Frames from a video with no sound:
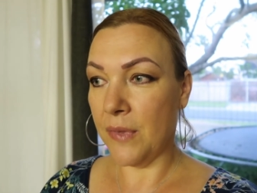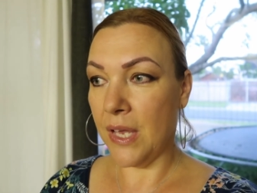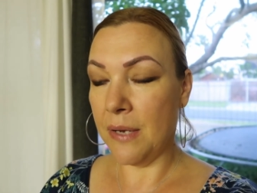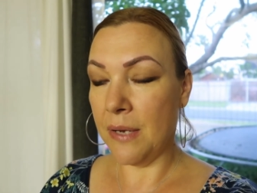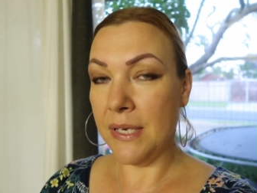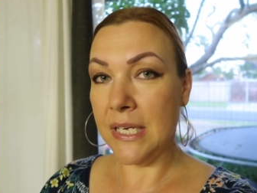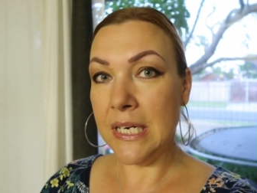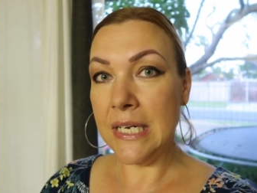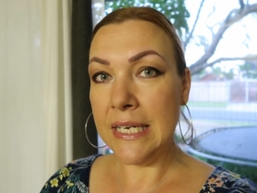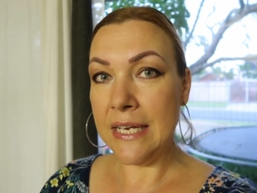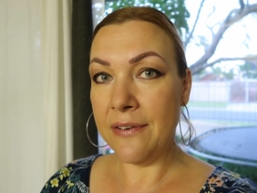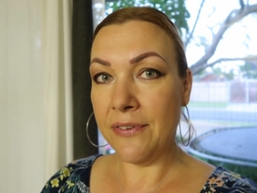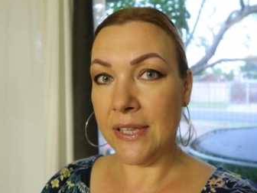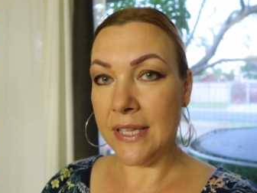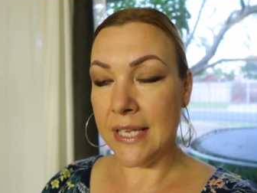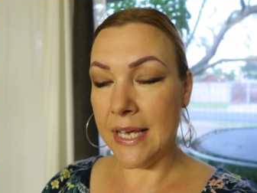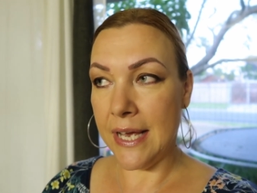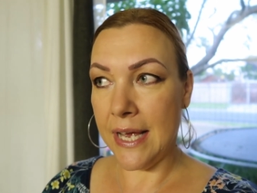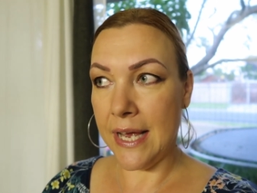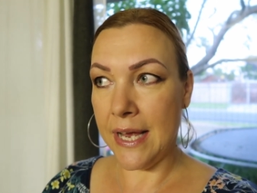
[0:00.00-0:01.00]
i'm gonna leave
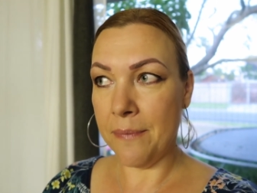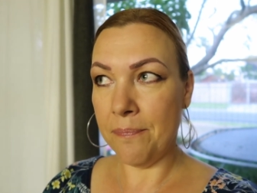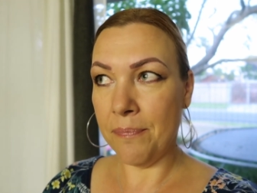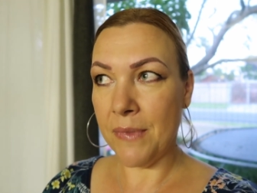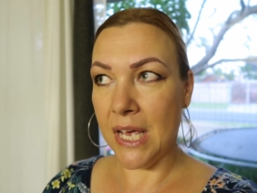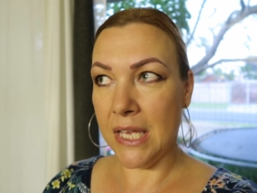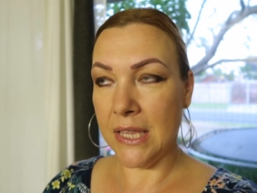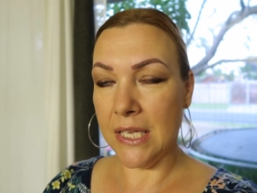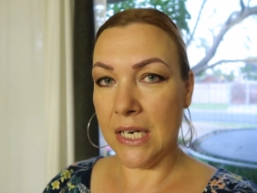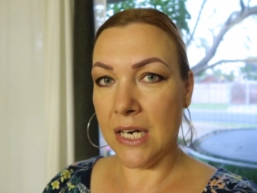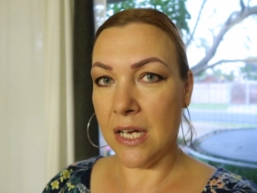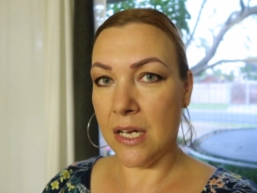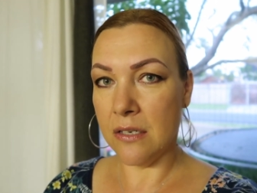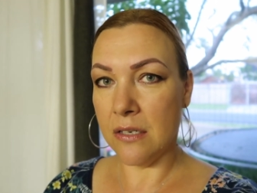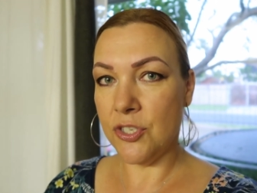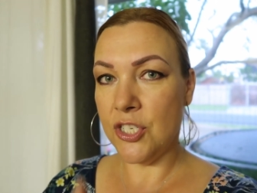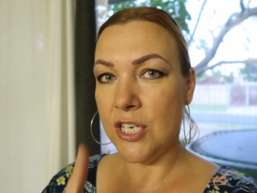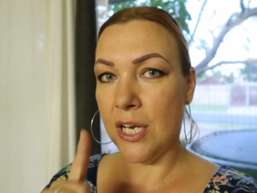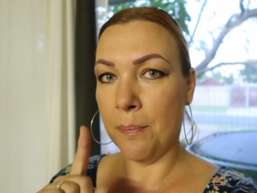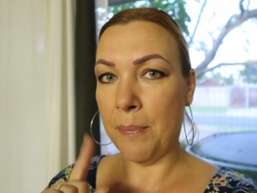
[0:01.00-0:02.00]
it there and then
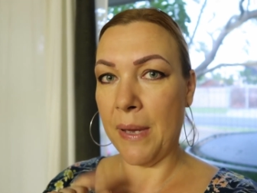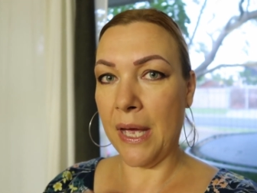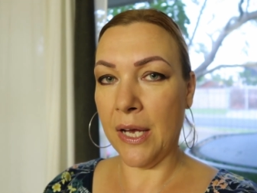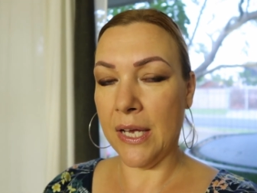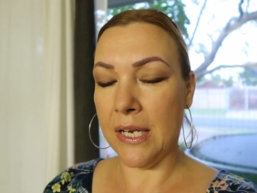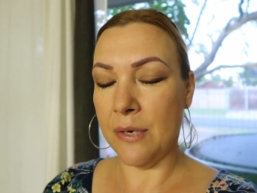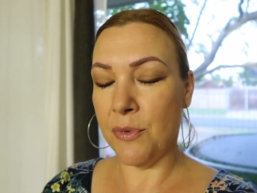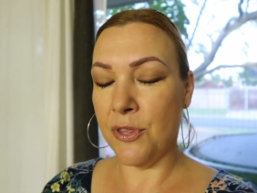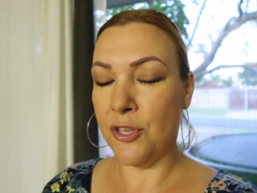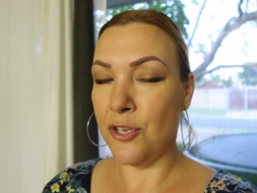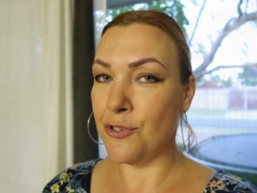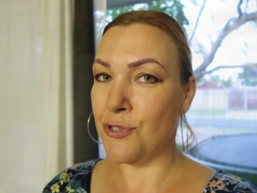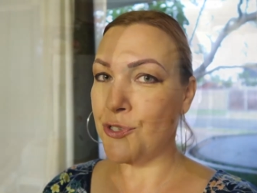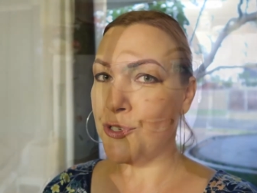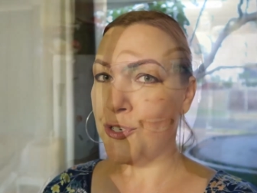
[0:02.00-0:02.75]
i'll check back in with you